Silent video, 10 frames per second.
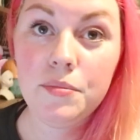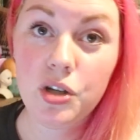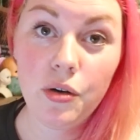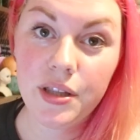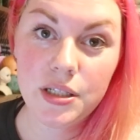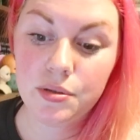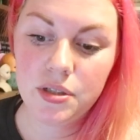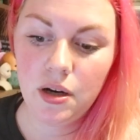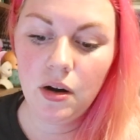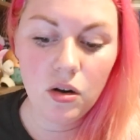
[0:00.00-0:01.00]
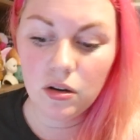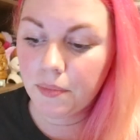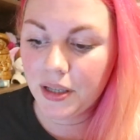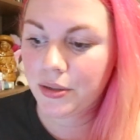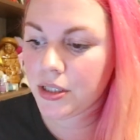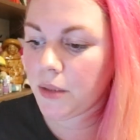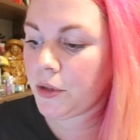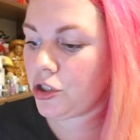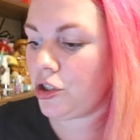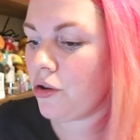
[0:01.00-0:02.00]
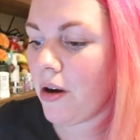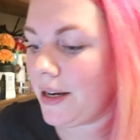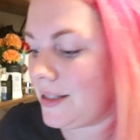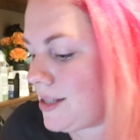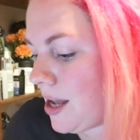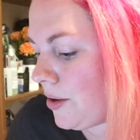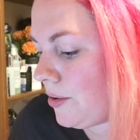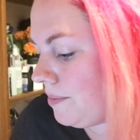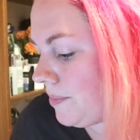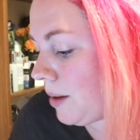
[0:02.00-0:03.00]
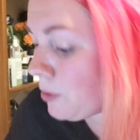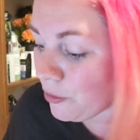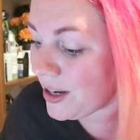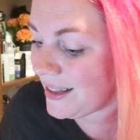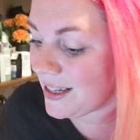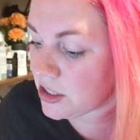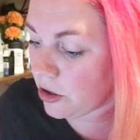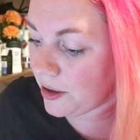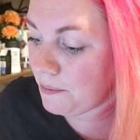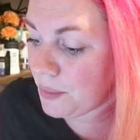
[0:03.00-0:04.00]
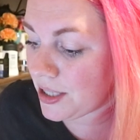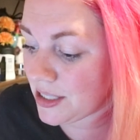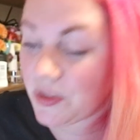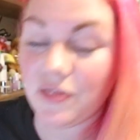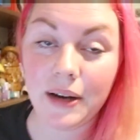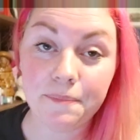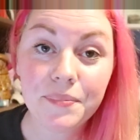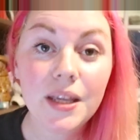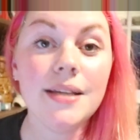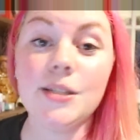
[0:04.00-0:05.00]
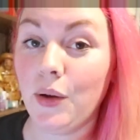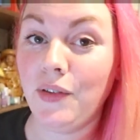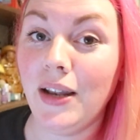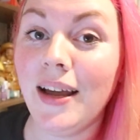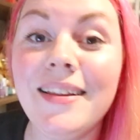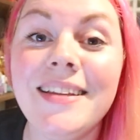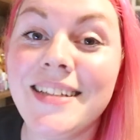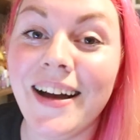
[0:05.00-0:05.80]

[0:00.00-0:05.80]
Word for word: sorry this was so long, but there was so much to try. So I'm not really that sorry because it was fun. So if you like these